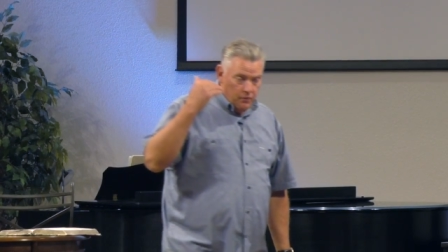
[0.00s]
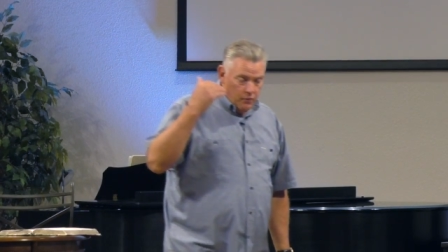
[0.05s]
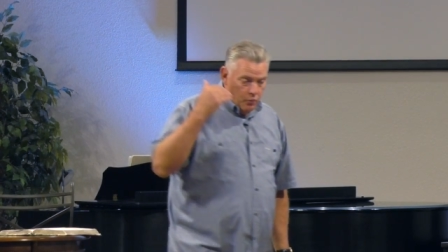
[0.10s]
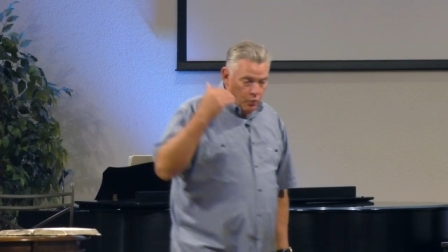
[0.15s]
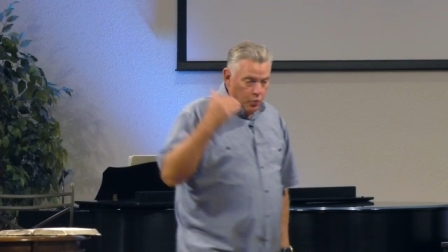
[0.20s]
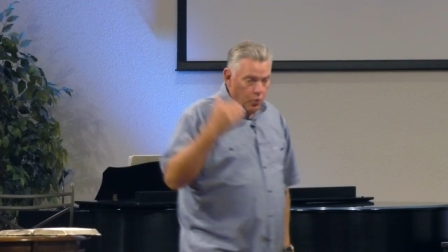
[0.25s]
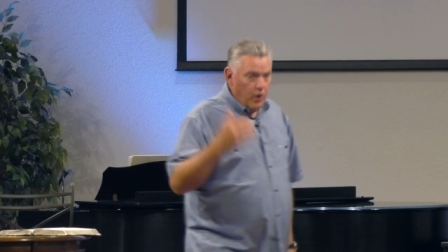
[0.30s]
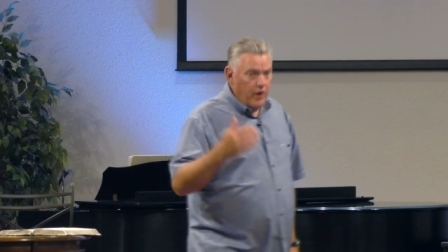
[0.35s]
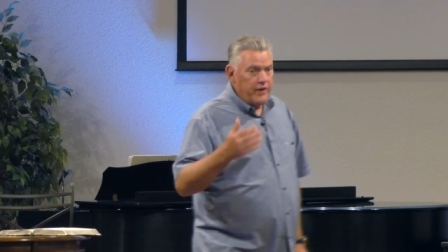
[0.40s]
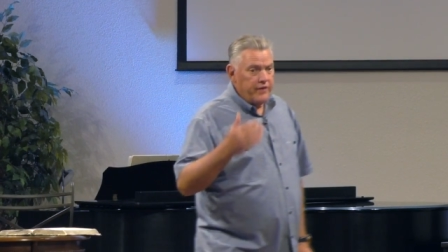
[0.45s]

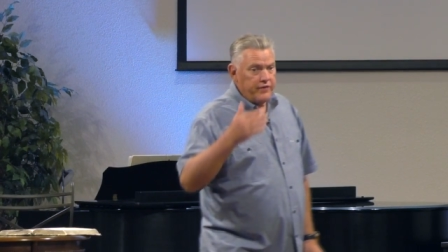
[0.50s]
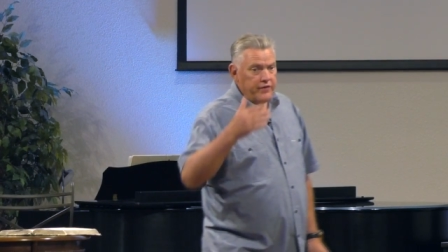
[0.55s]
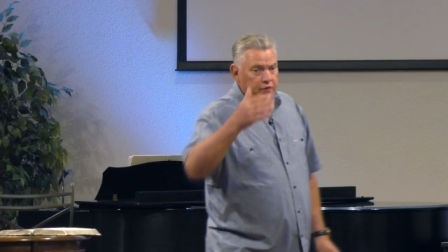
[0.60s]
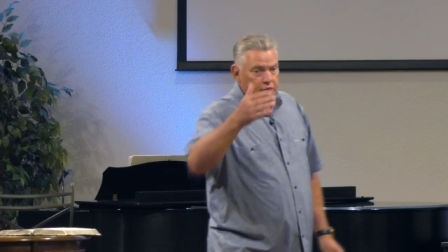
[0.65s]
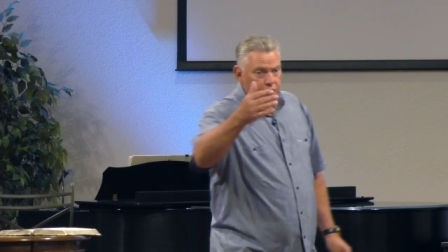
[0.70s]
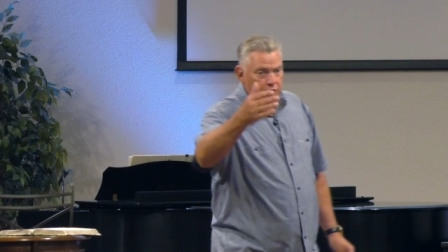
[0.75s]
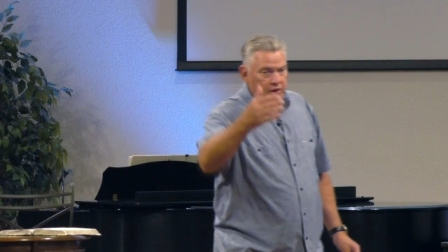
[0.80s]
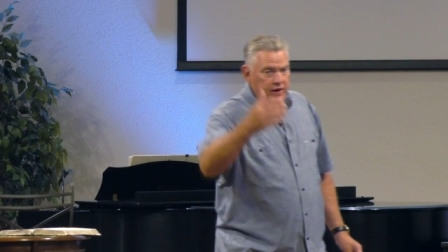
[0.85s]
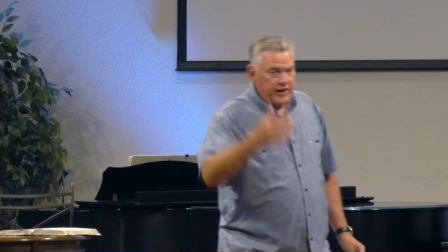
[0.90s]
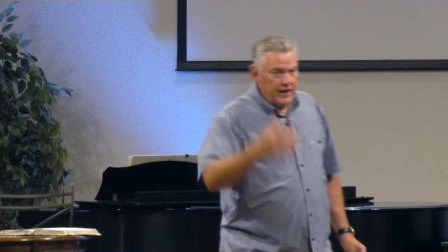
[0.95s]
one of
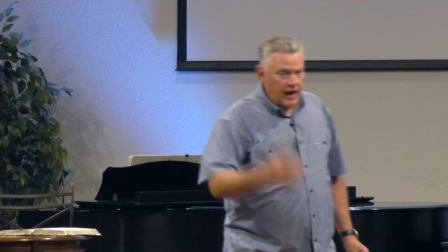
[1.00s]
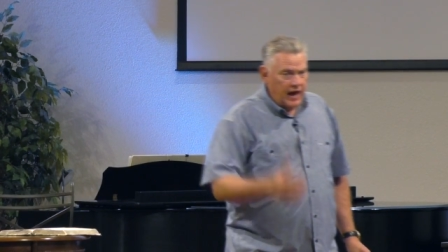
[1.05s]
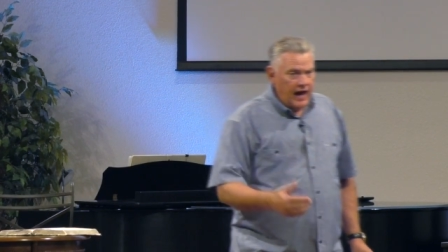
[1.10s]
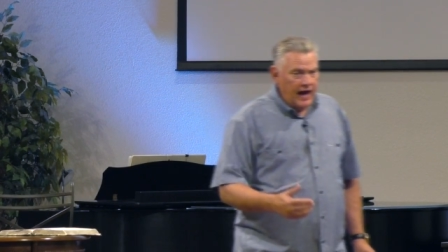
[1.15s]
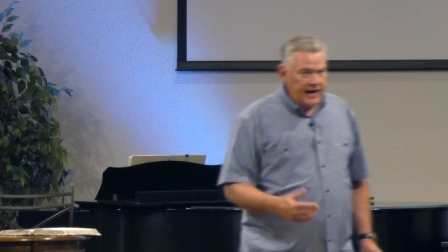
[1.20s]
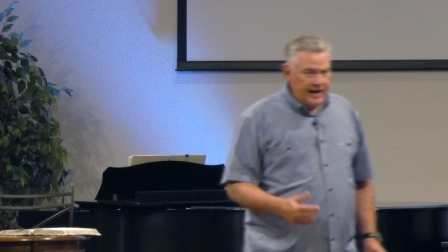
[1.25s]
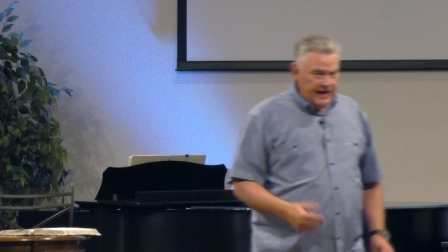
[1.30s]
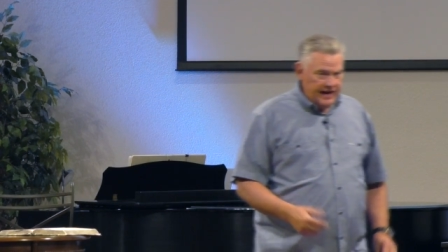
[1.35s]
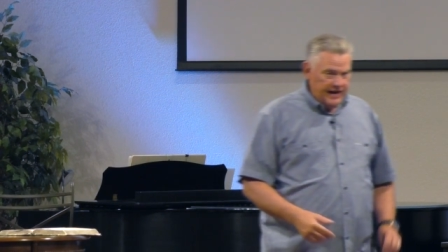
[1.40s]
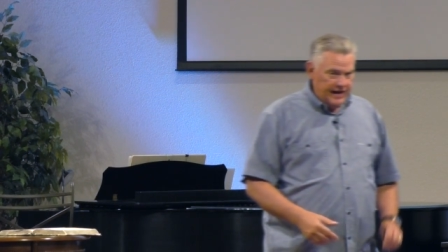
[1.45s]
the three
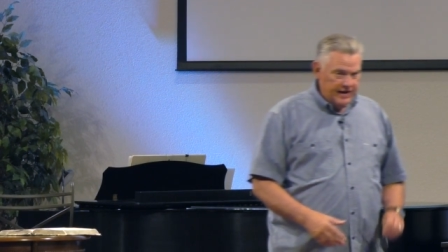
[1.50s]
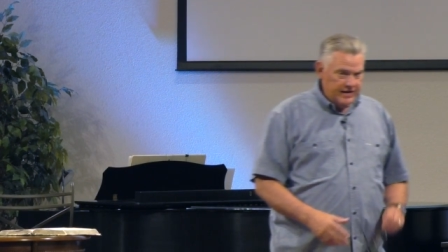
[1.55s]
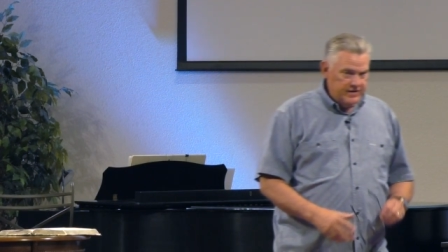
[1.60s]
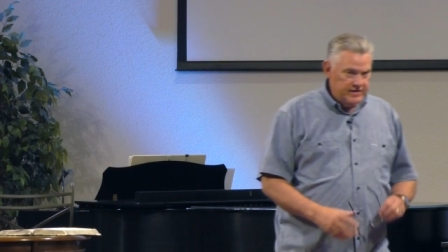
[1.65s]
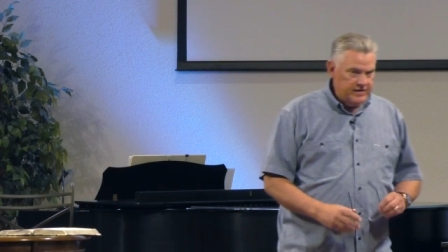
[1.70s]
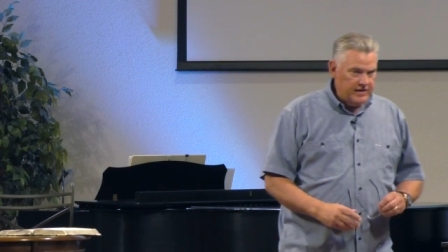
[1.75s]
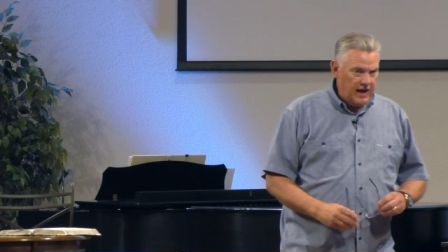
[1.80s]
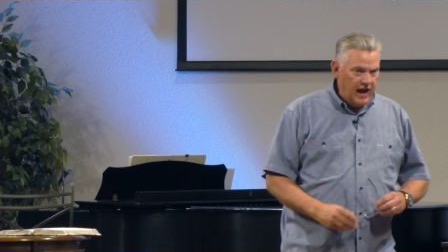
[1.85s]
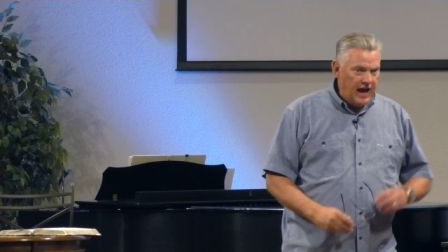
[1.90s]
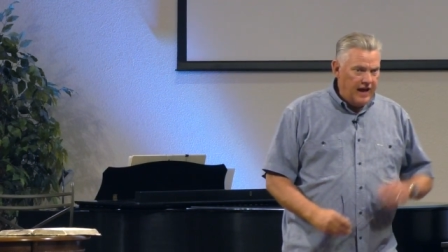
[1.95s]

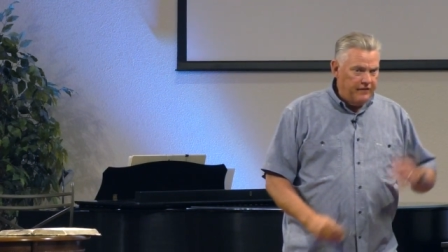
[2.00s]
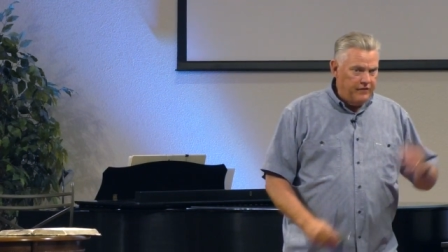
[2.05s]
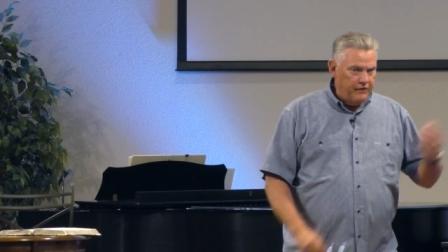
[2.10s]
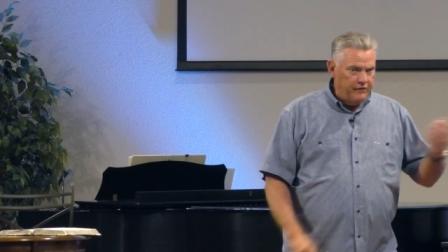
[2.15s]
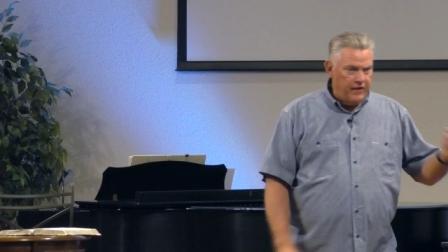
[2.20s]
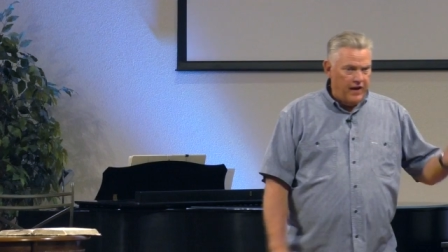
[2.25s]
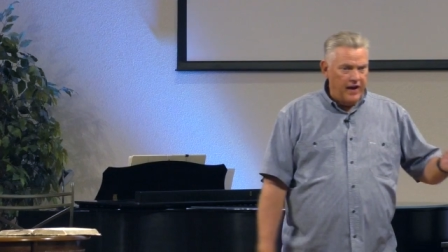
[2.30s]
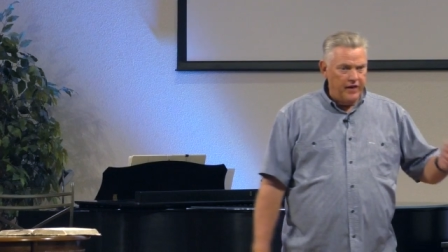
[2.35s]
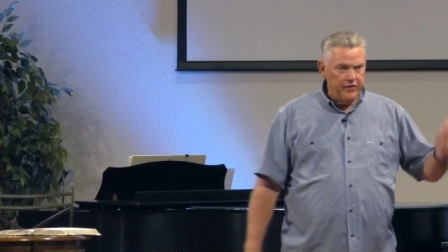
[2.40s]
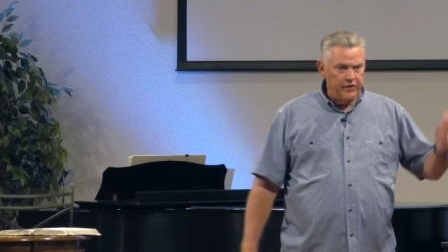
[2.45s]
Godheads God the
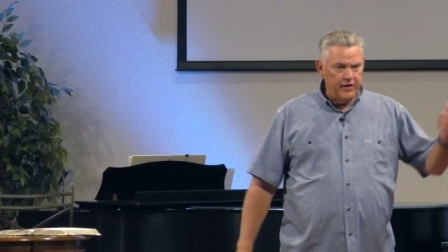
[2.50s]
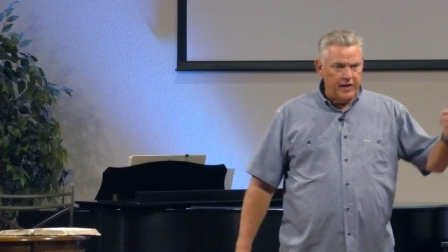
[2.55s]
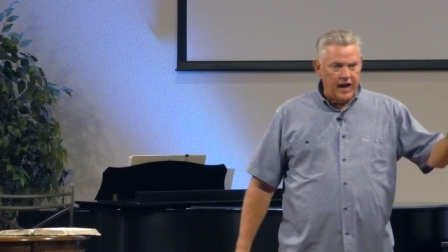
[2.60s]
Father,